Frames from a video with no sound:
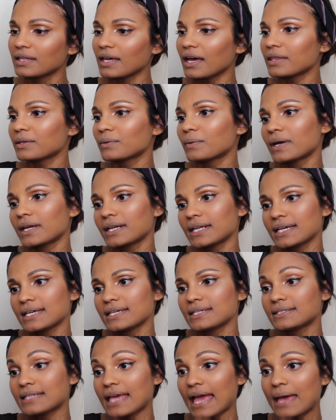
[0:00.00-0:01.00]
The other one
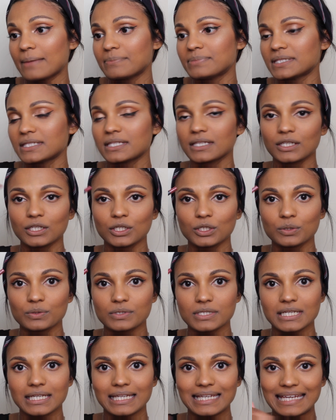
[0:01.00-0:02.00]
is
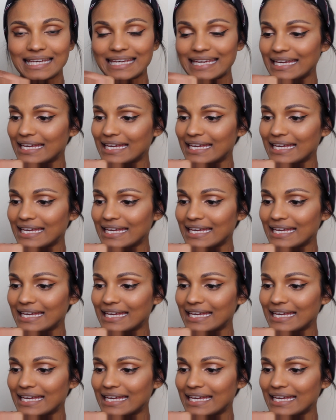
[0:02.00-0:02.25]
Absolutely